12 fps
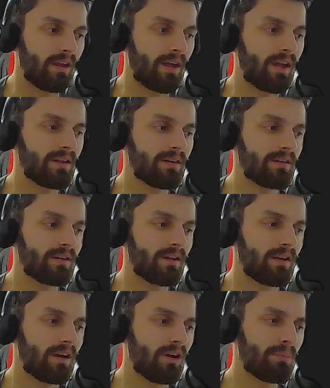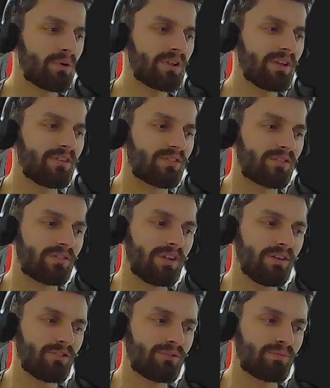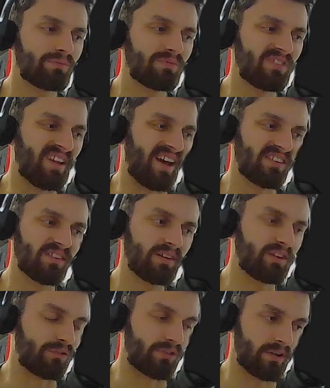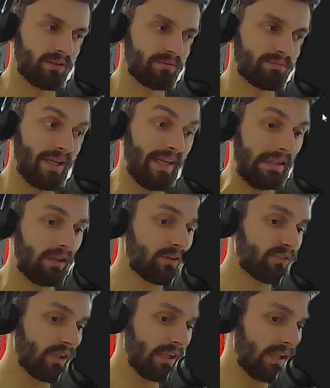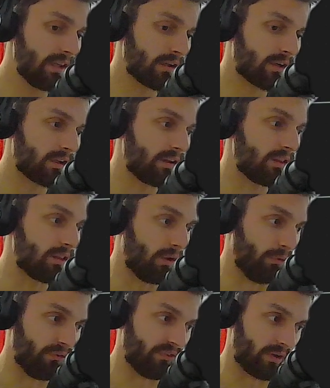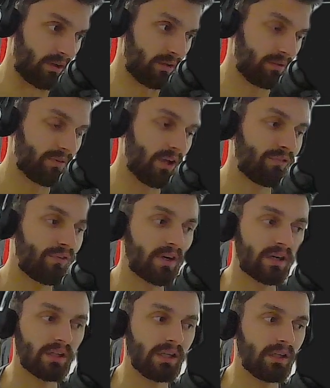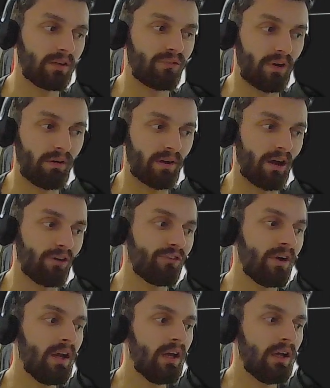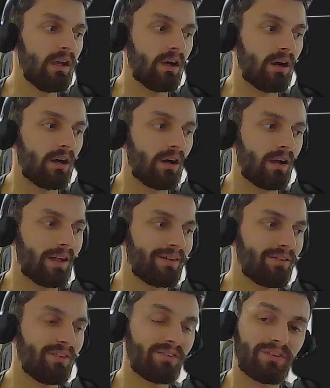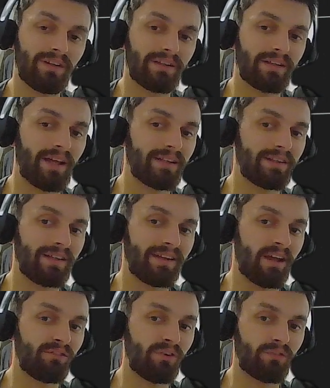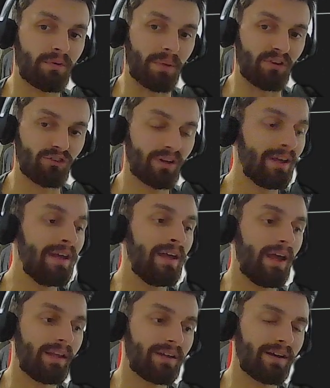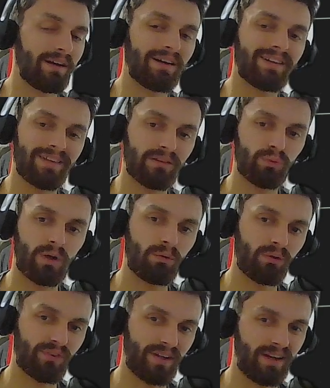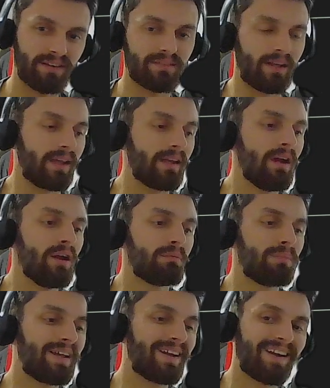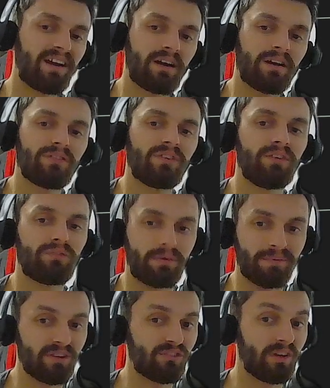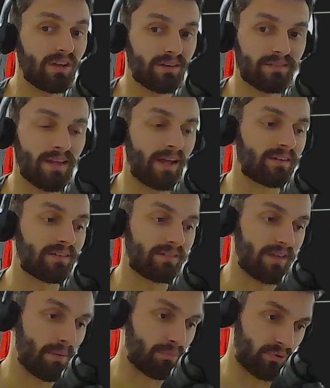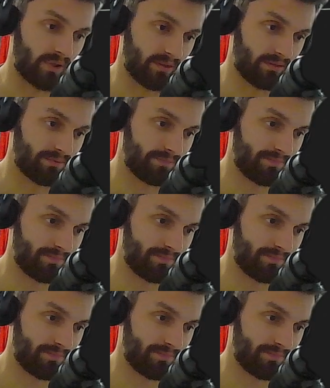And how about this? This does look different. It looks a little closer. Now, fair enough. This is still not enough information, and that's what I was kind of saying, because the information is not separate.